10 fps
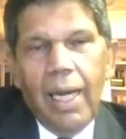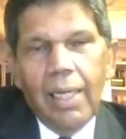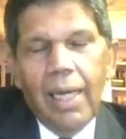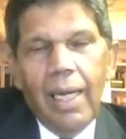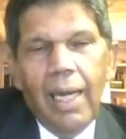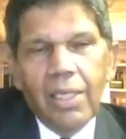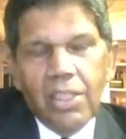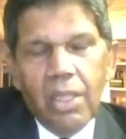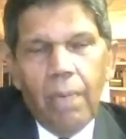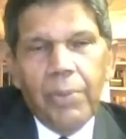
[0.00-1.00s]
I'll
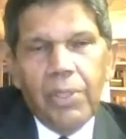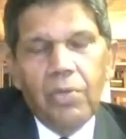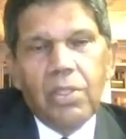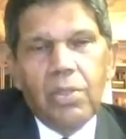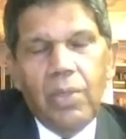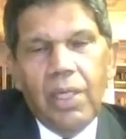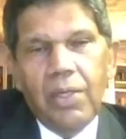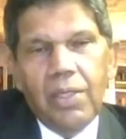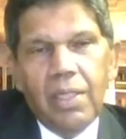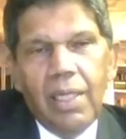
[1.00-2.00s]
stop at those two
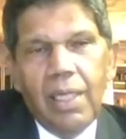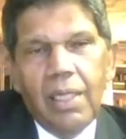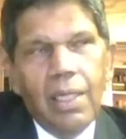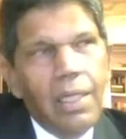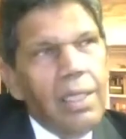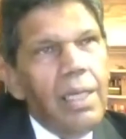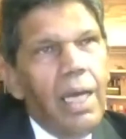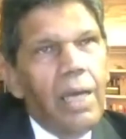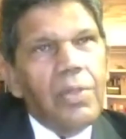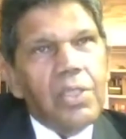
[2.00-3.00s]
areas. And then
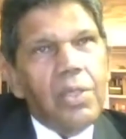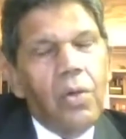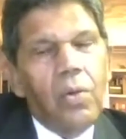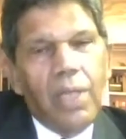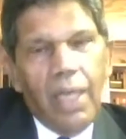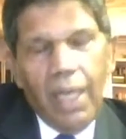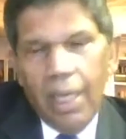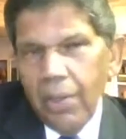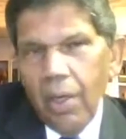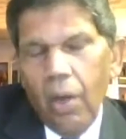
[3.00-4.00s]
now this whole
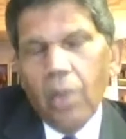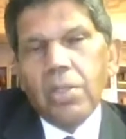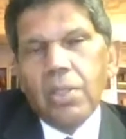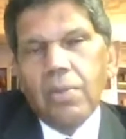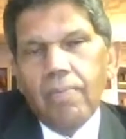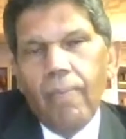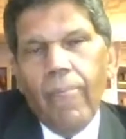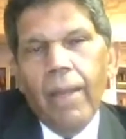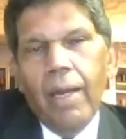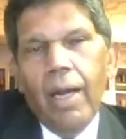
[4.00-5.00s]
area also
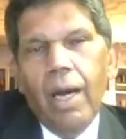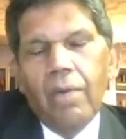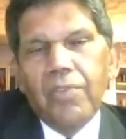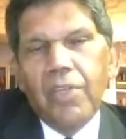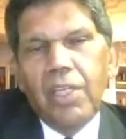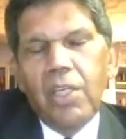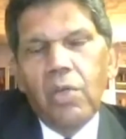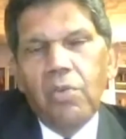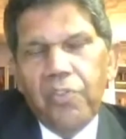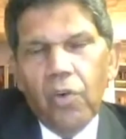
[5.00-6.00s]
of
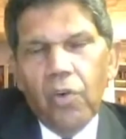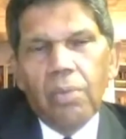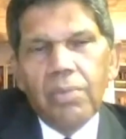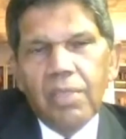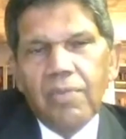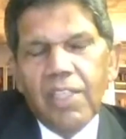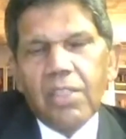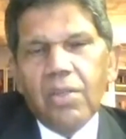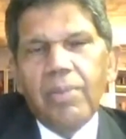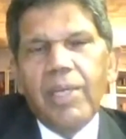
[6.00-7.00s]
new forms of
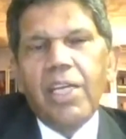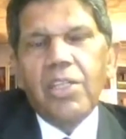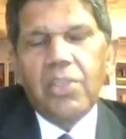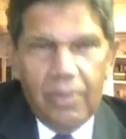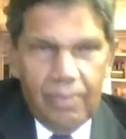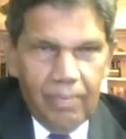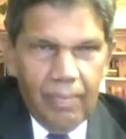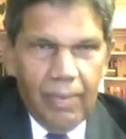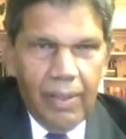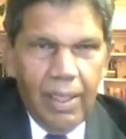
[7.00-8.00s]
discrimination.
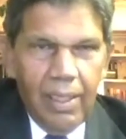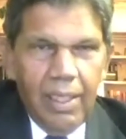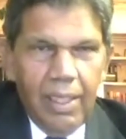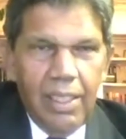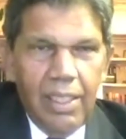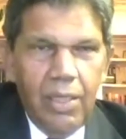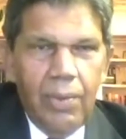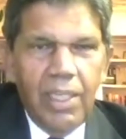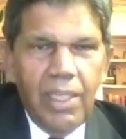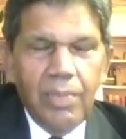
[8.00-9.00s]
The
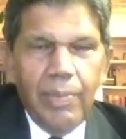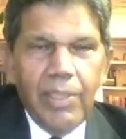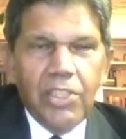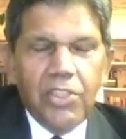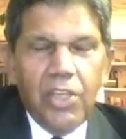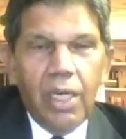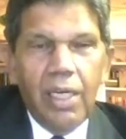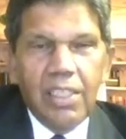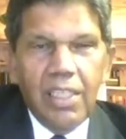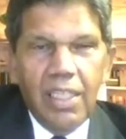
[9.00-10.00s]
UN has been
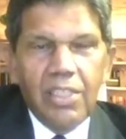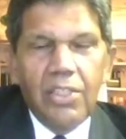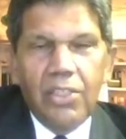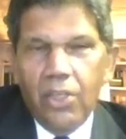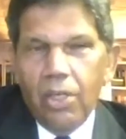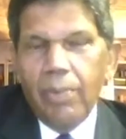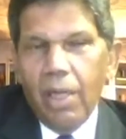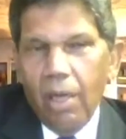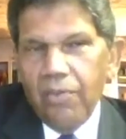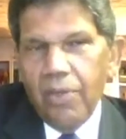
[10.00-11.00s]
struggling since the
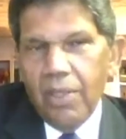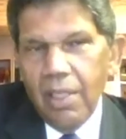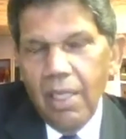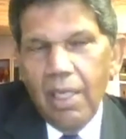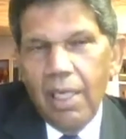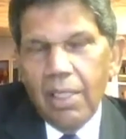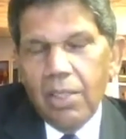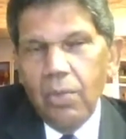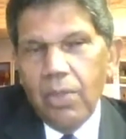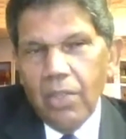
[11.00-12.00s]
Durban conference
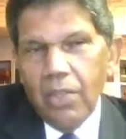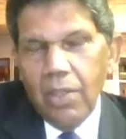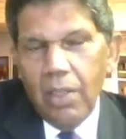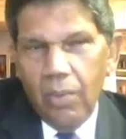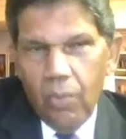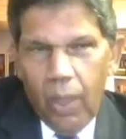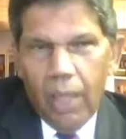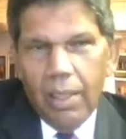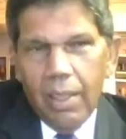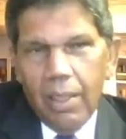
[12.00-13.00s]
in
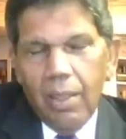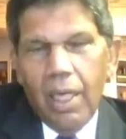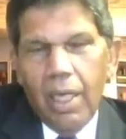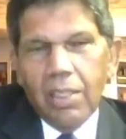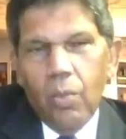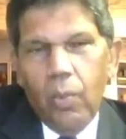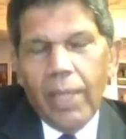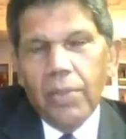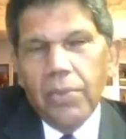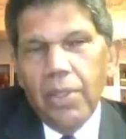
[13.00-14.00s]
2001 as to
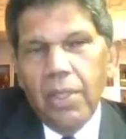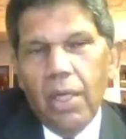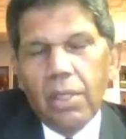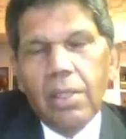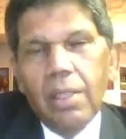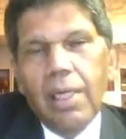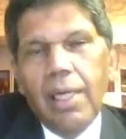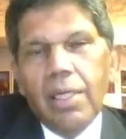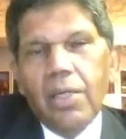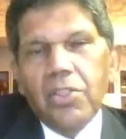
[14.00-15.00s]
whether or not
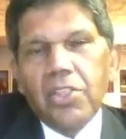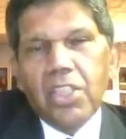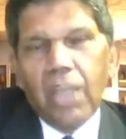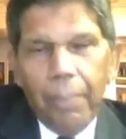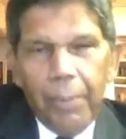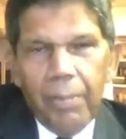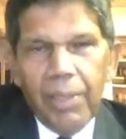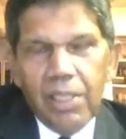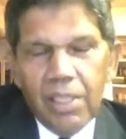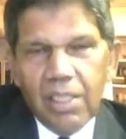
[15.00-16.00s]
it could
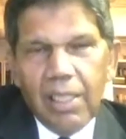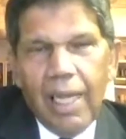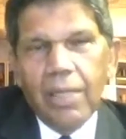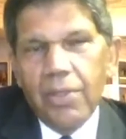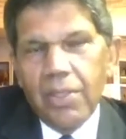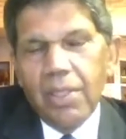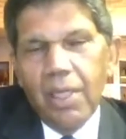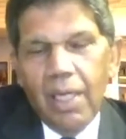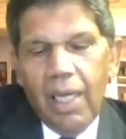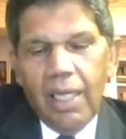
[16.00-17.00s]
supplement its standards
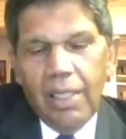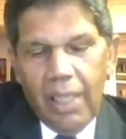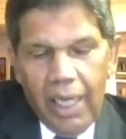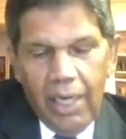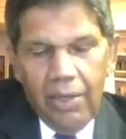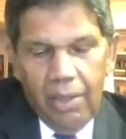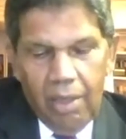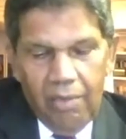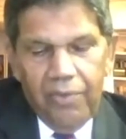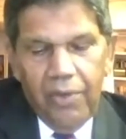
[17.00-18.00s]
in the area
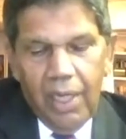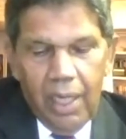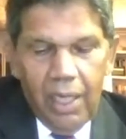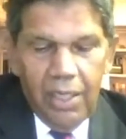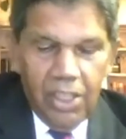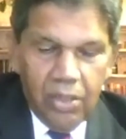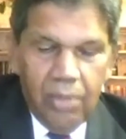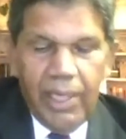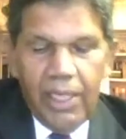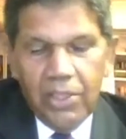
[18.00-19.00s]
of
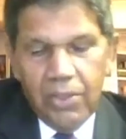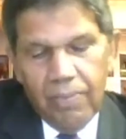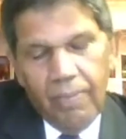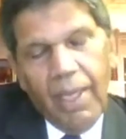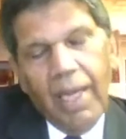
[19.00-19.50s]
discrimination.